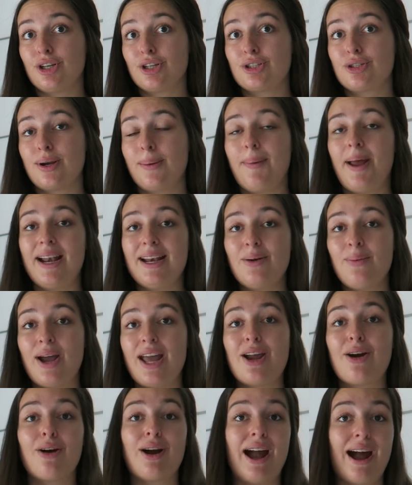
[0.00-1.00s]
your trip
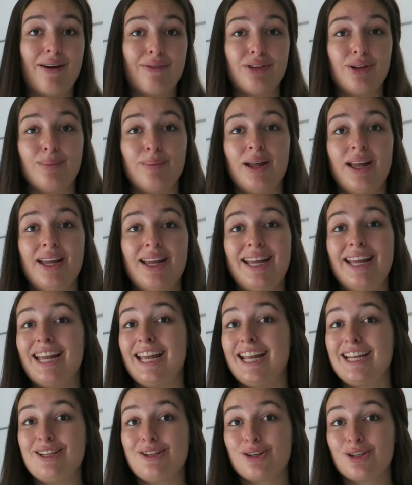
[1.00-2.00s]
anyway or have them
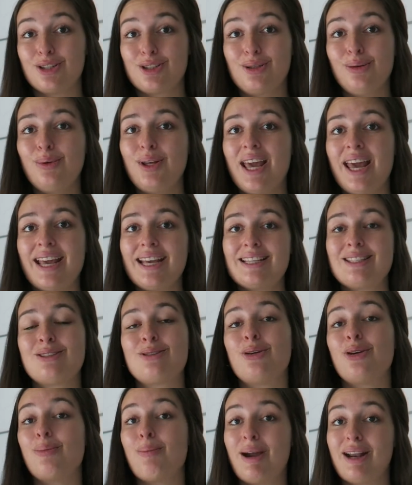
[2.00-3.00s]
in your suitcase,
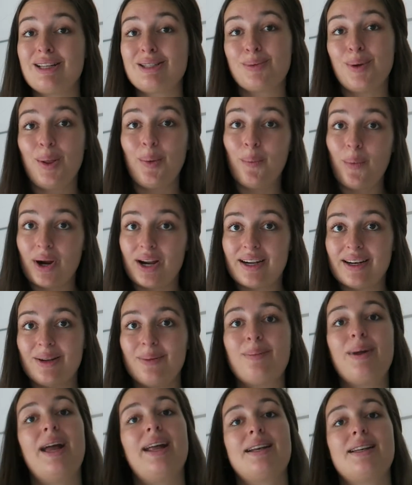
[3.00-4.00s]
so you might as well wear
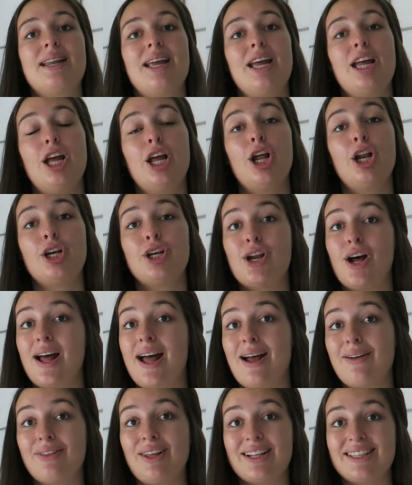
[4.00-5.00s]
them and not
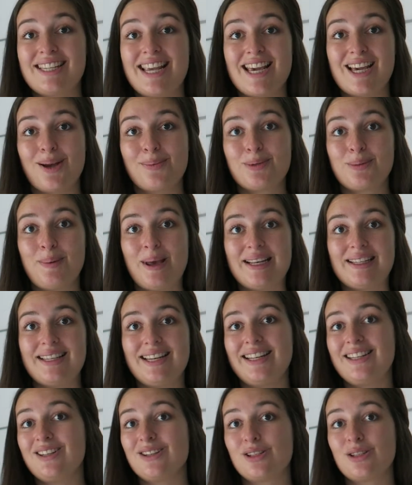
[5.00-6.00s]
have that take up space
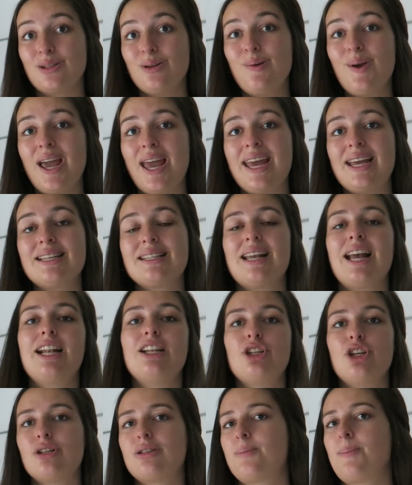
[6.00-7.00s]
in your suitcase,
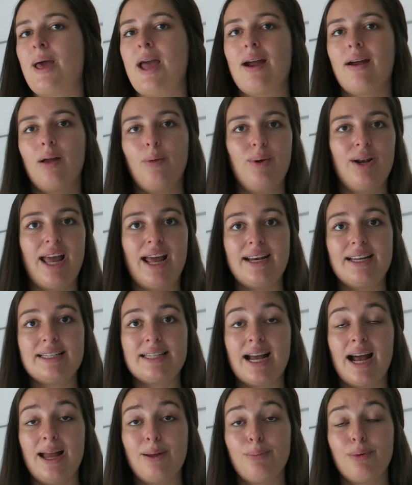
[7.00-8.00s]
and just pair it with any
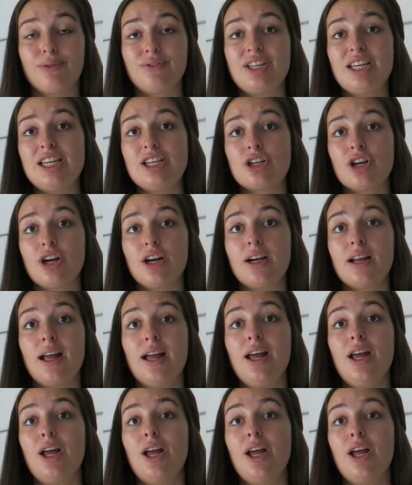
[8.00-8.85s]
type of t-shirt.